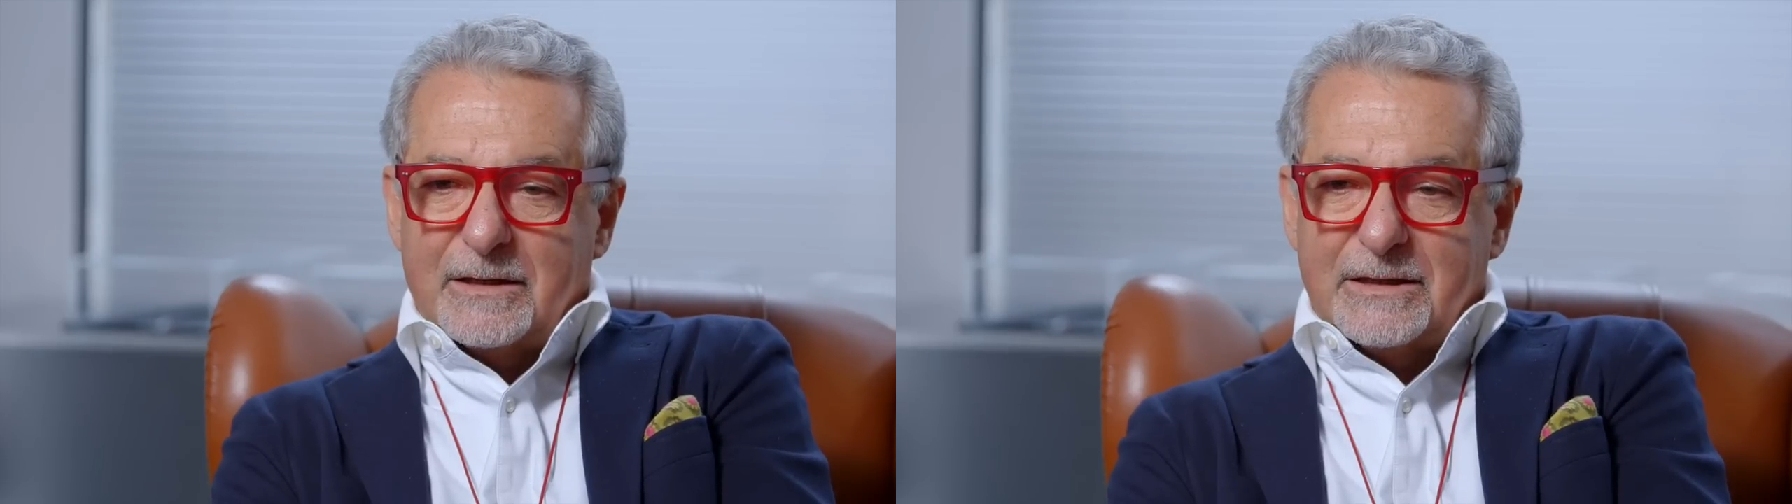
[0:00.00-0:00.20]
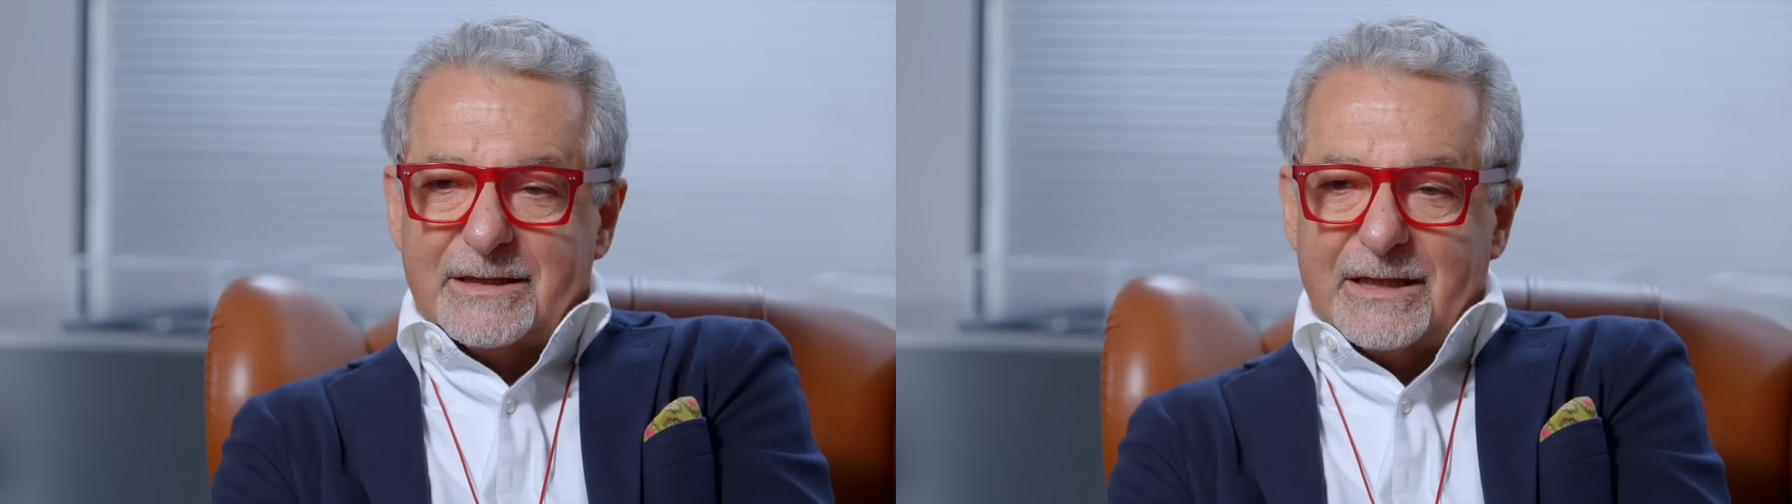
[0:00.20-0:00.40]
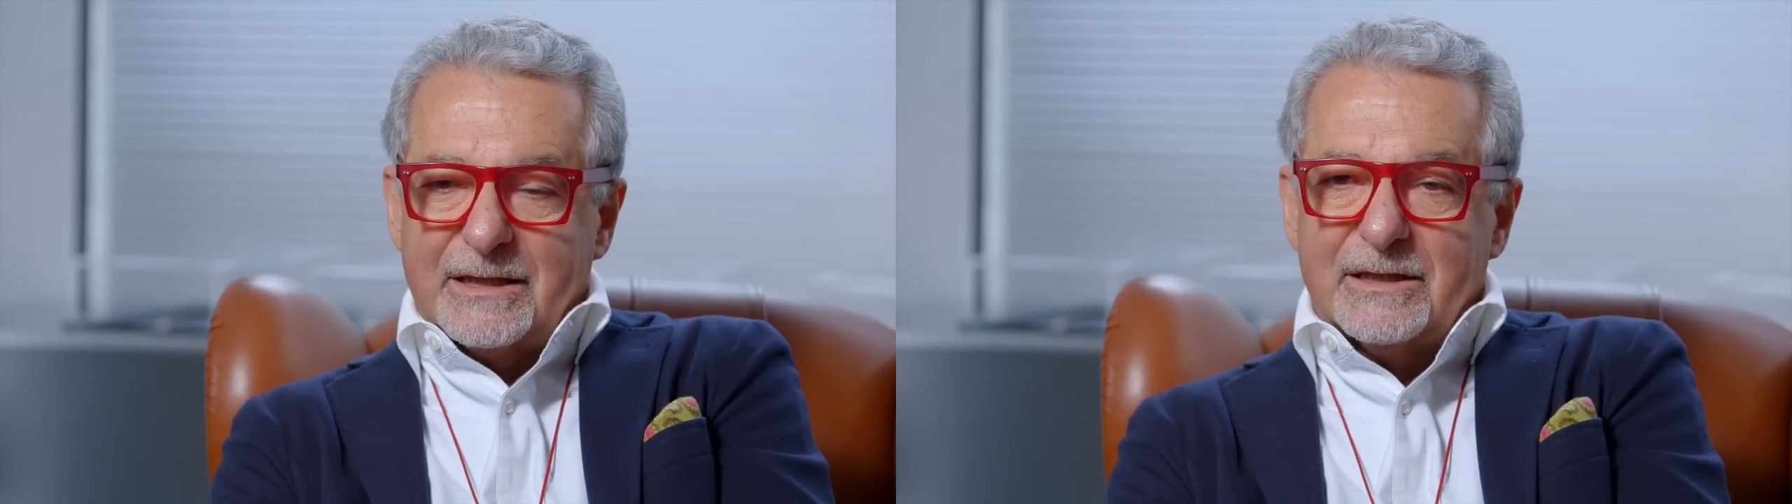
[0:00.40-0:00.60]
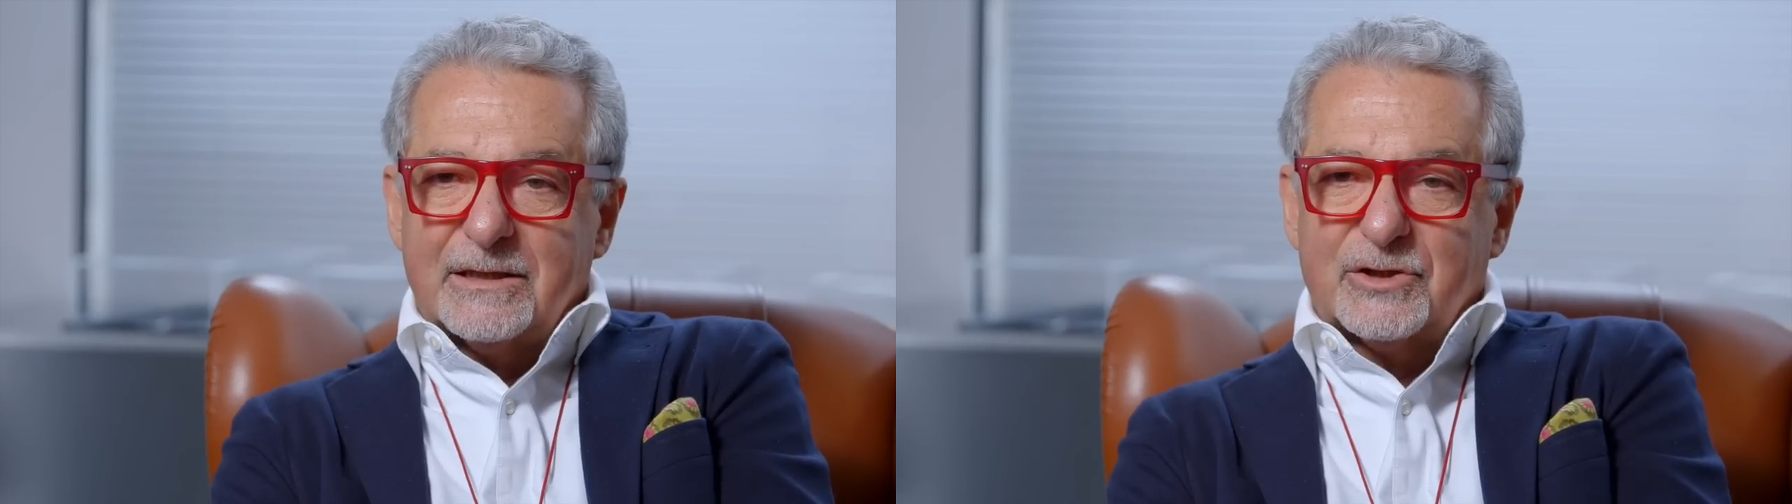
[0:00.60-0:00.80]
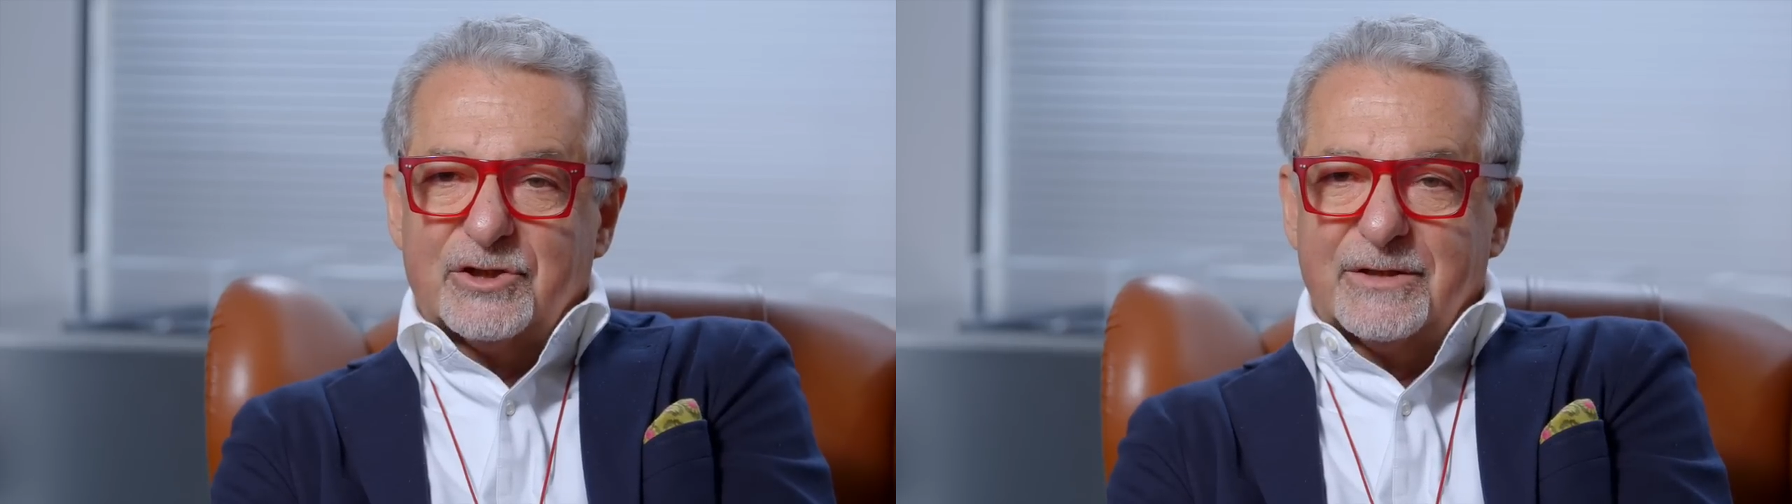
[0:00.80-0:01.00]
designing
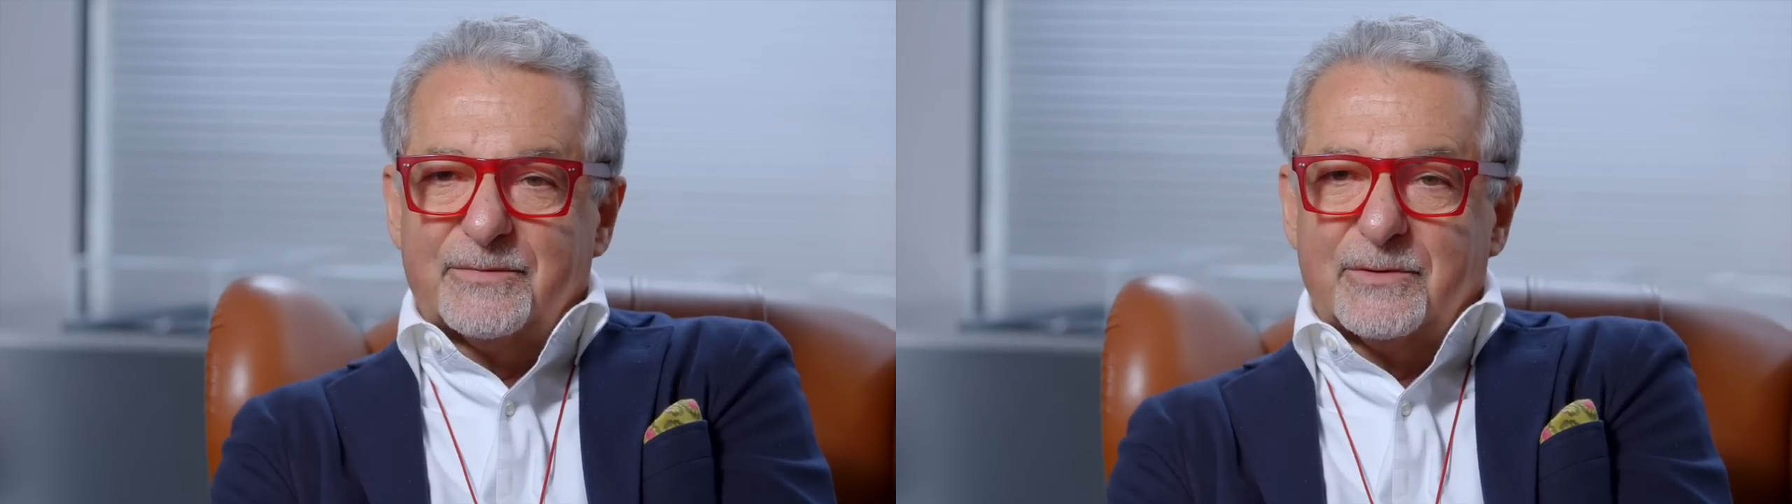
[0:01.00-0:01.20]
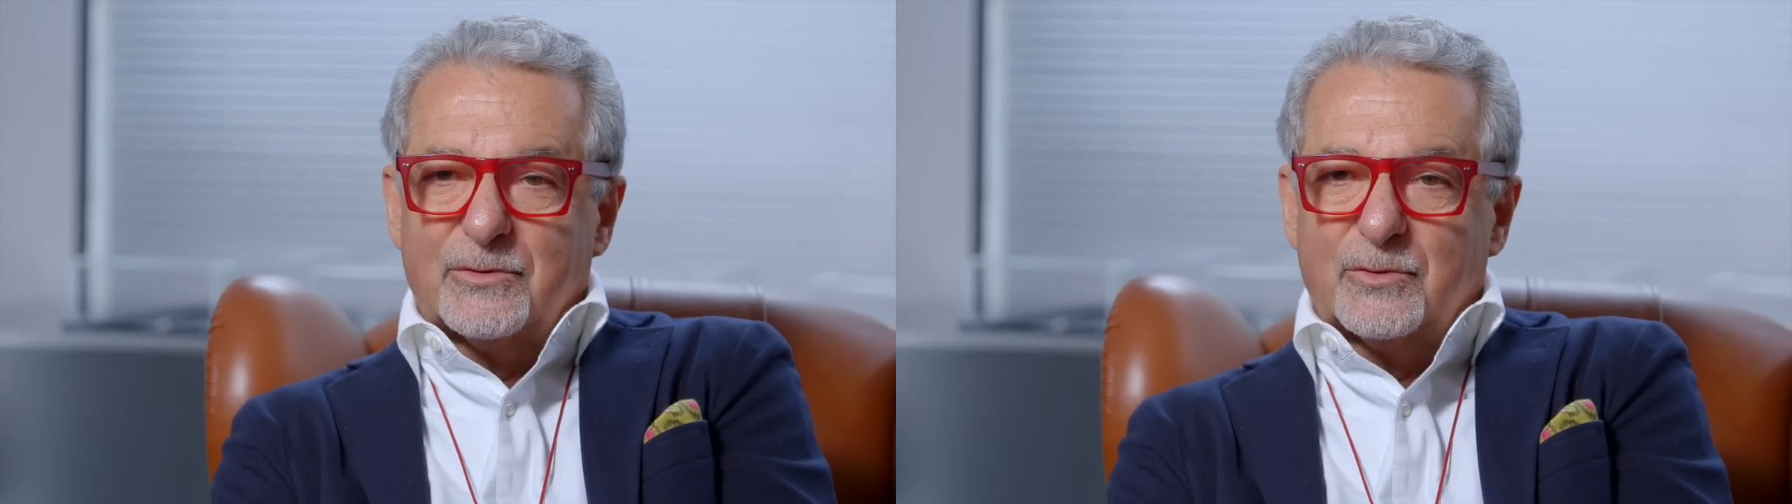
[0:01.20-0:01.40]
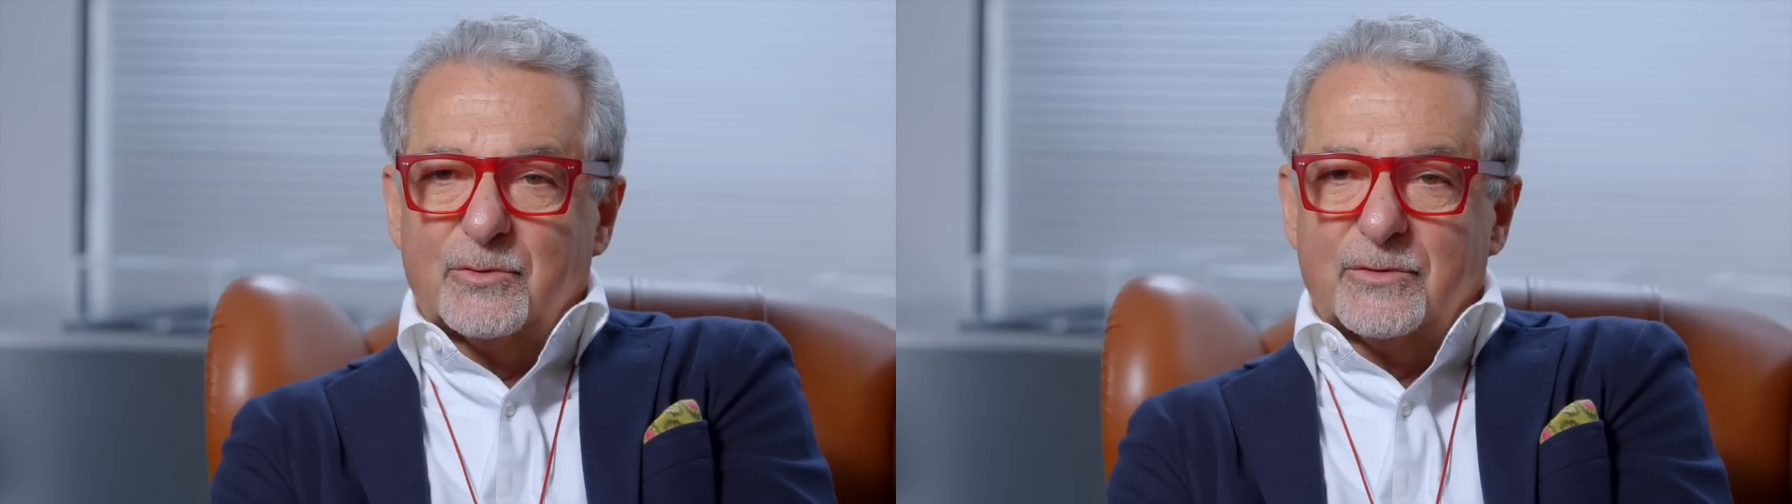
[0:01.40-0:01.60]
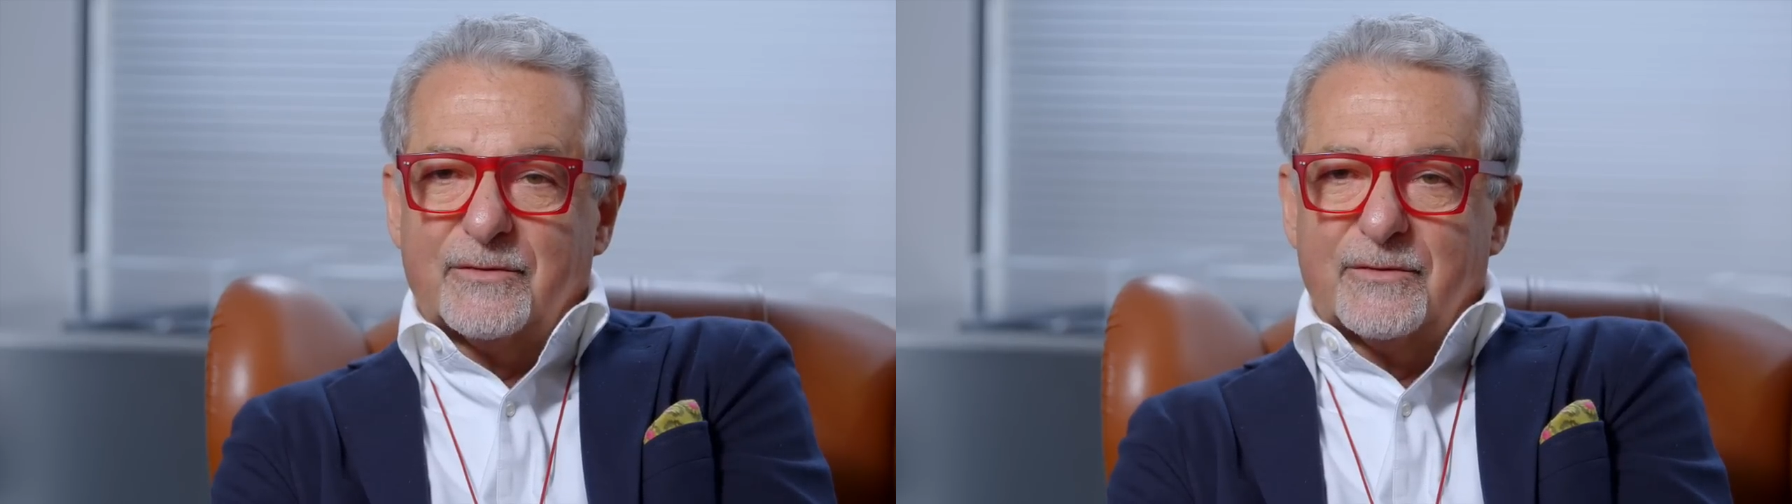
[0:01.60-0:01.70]
the ship to,